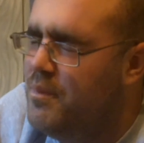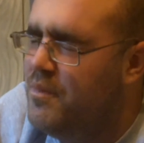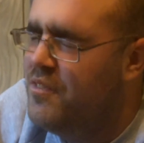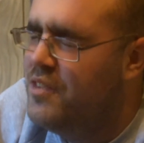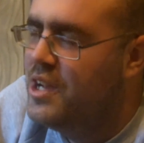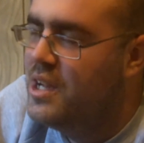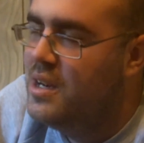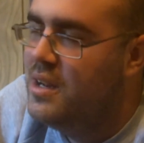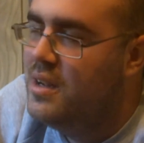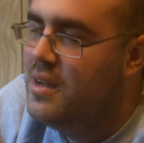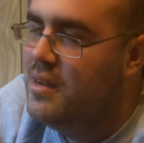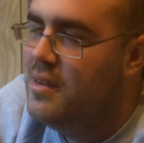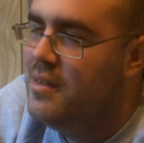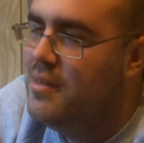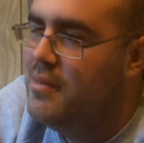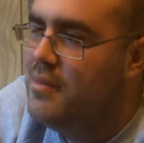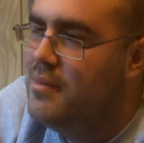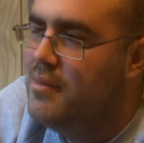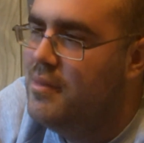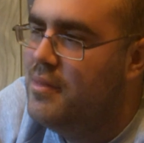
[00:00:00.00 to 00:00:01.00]
They
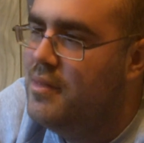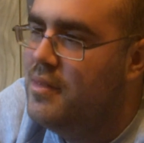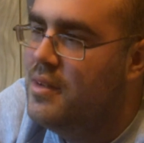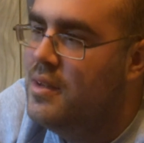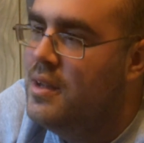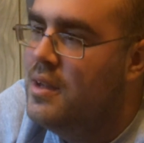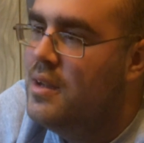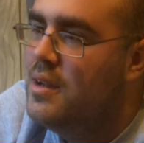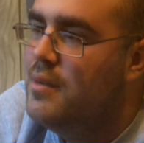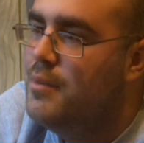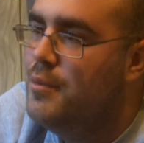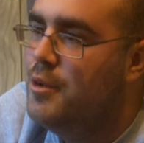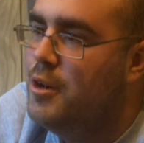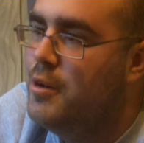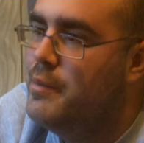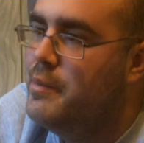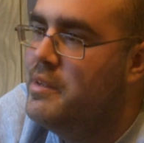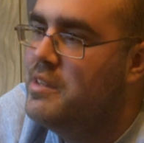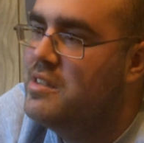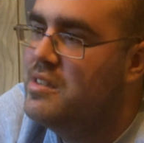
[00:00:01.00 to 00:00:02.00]

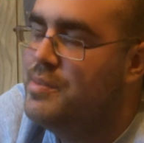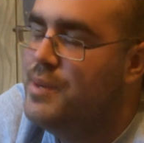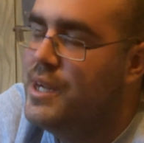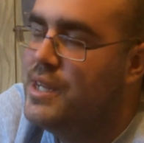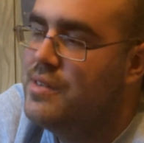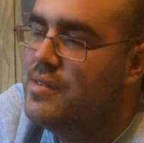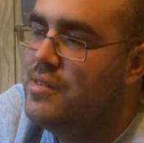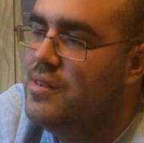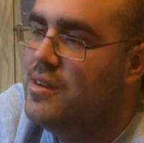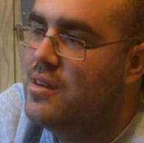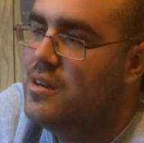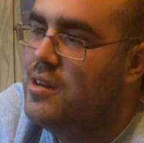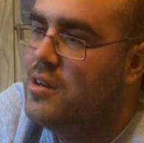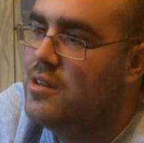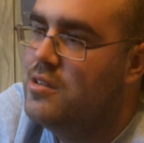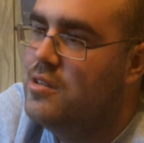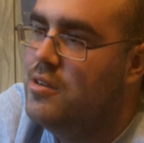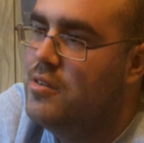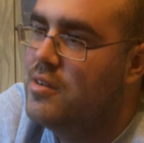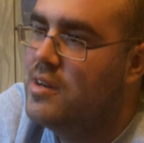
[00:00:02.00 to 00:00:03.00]
movies based on
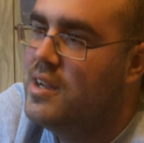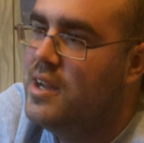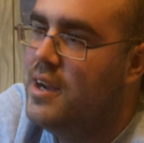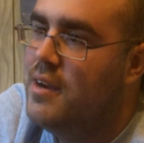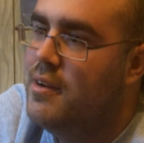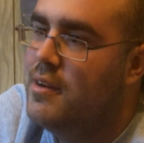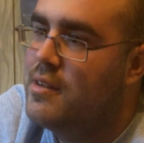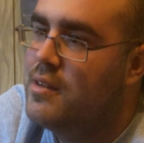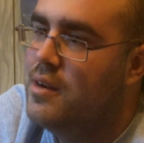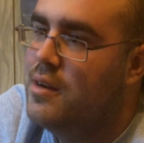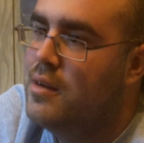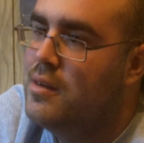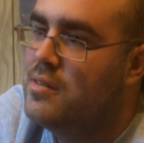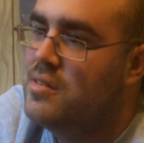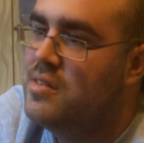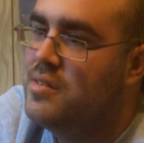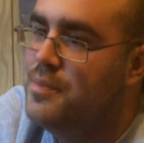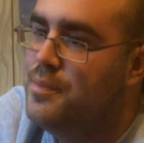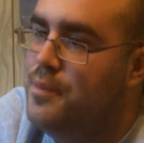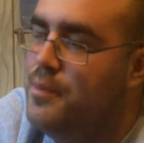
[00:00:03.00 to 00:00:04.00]
cartoon
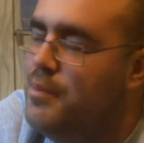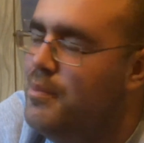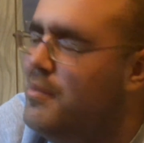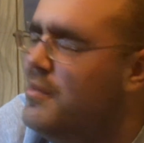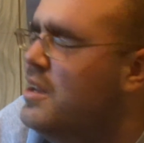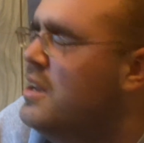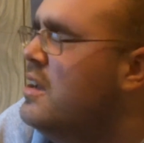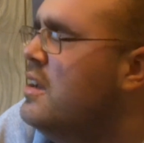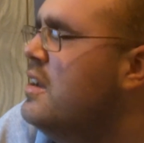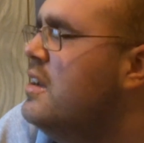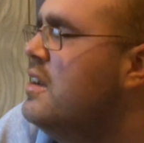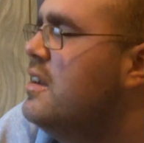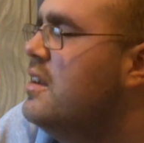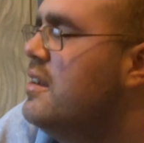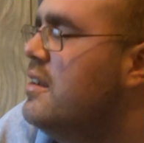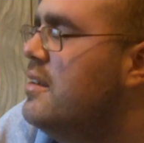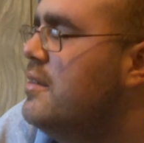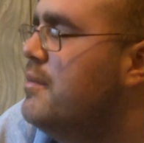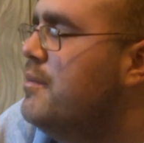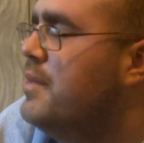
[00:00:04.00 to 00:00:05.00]
characters,
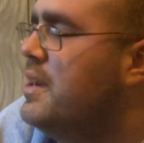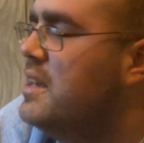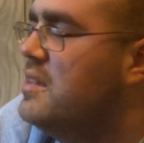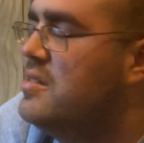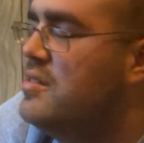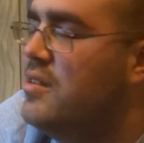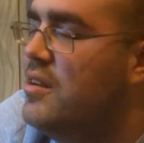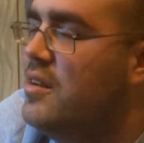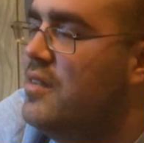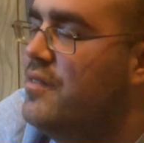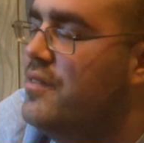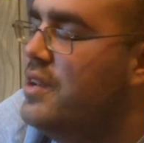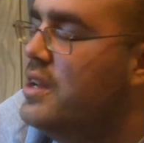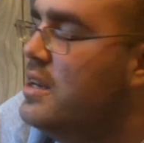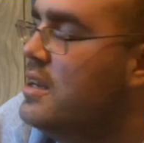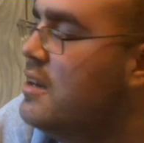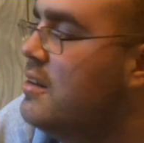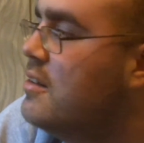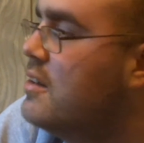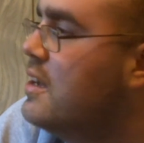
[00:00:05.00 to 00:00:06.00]
based on
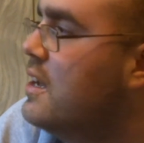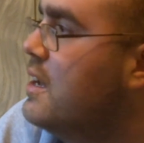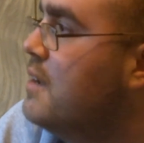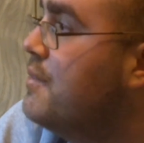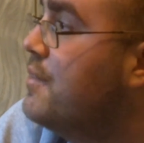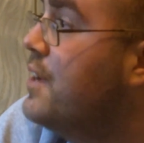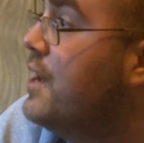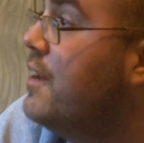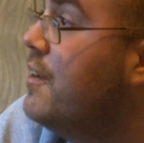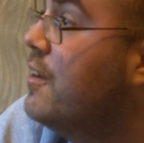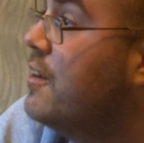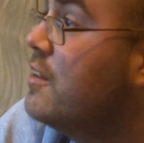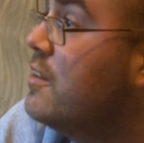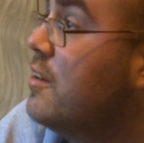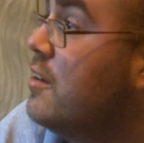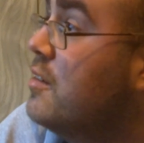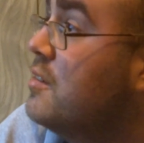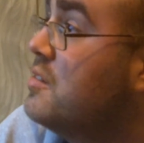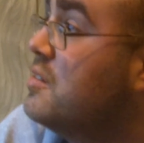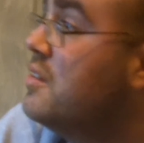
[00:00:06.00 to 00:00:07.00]
video game
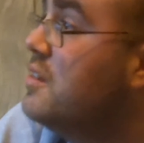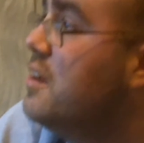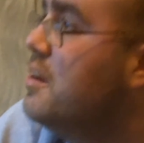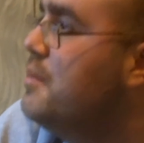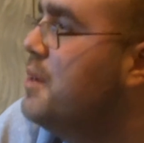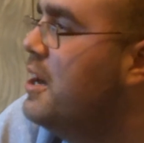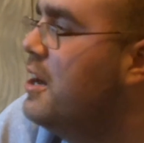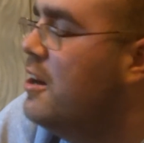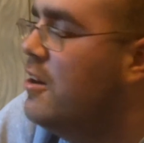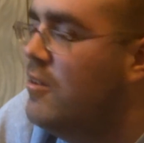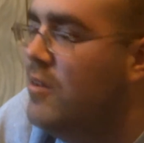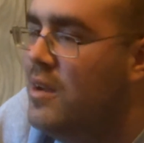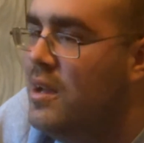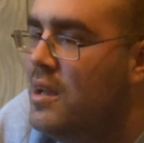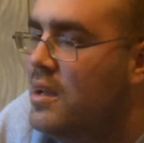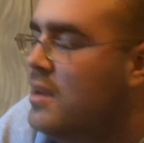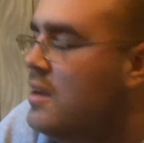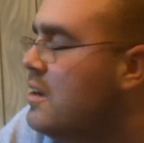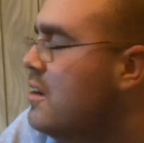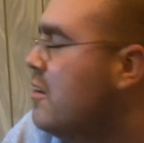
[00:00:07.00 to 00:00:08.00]
characters, and about
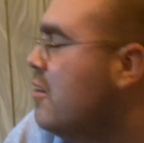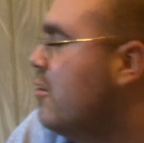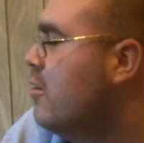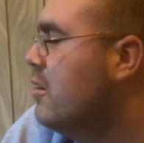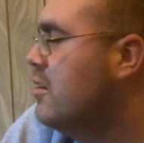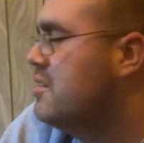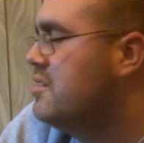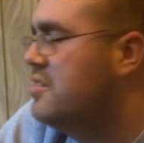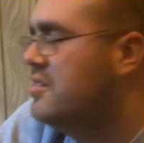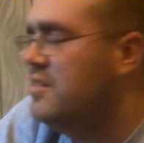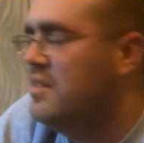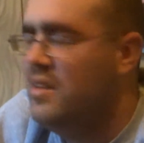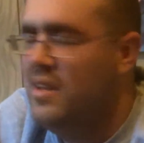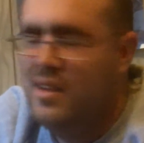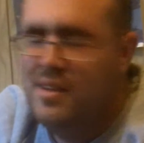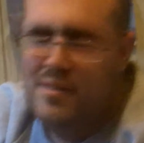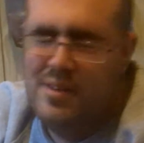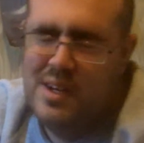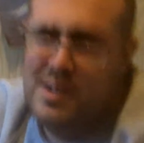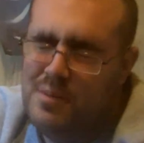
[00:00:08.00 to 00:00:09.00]
horse
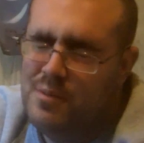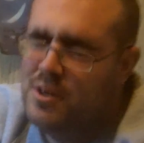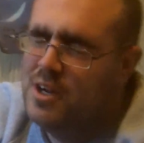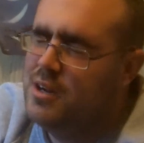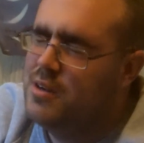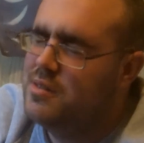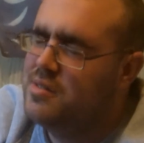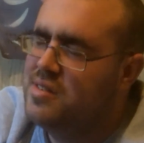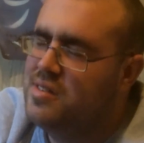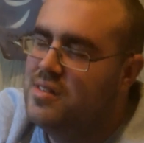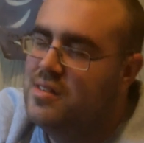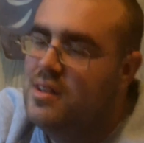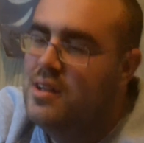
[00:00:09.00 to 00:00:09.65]
and real